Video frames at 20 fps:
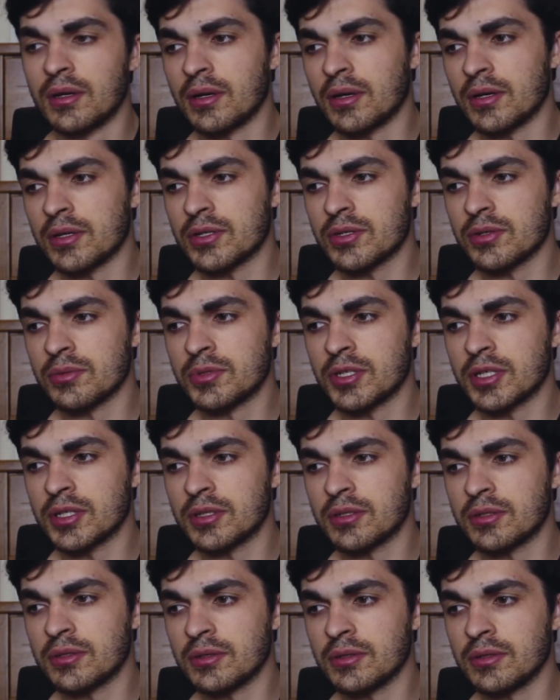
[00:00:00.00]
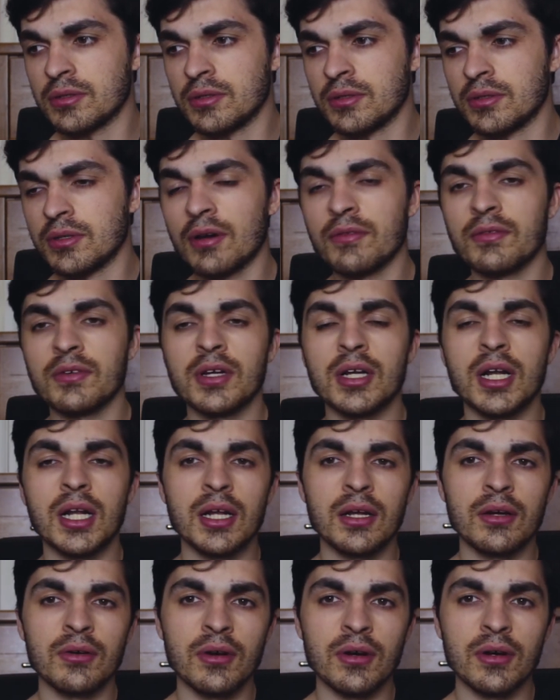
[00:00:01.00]
on a subject you're not very
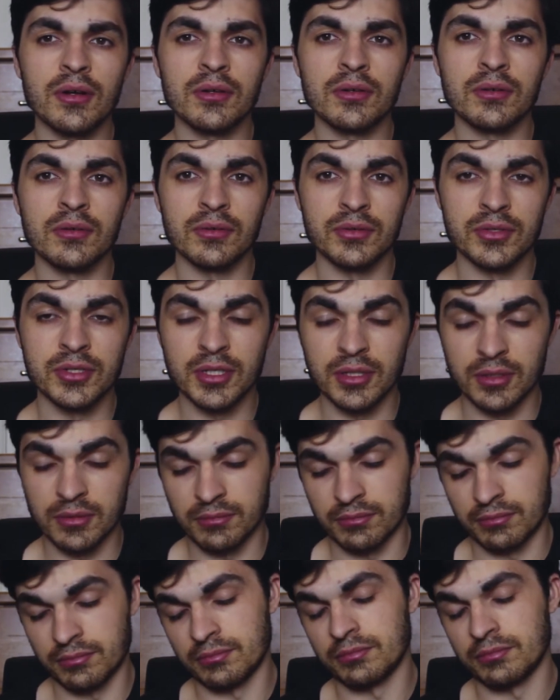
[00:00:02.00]
clear on, until